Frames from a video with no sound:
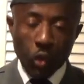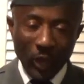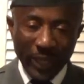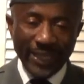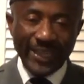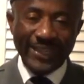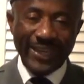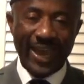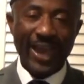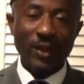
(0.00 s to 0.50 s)

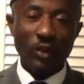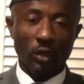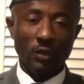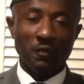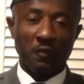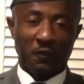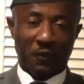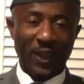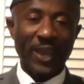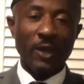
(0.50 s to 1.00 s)
We
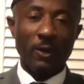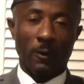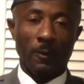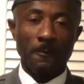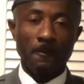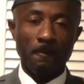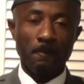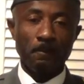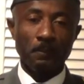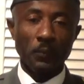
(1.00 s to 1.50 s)
cannot
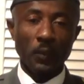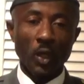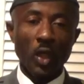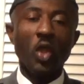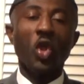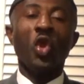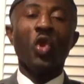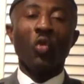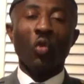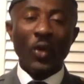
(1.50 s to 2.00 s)
fail.
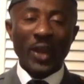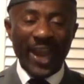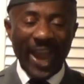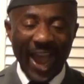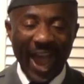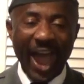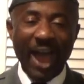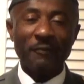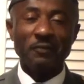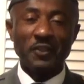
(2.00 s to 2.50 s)

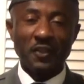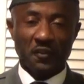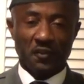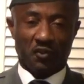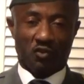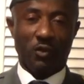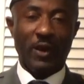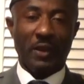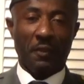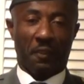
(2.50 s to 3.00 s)
We have
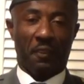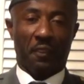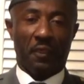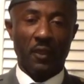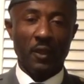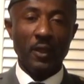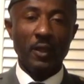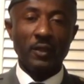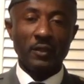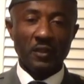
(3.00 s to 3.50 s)
the
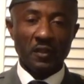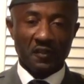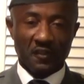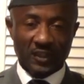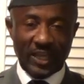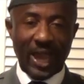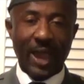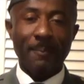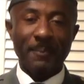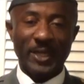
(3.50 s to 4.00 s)
strength,
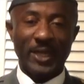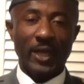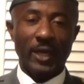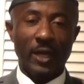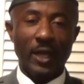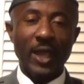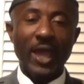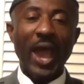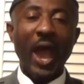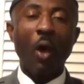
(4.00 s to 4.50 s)
the
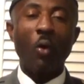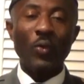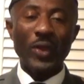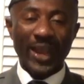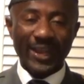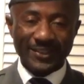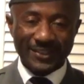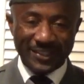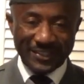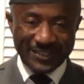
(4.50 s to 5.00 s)
stamina,
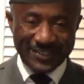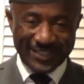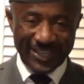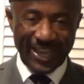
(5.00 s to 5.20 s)
and we are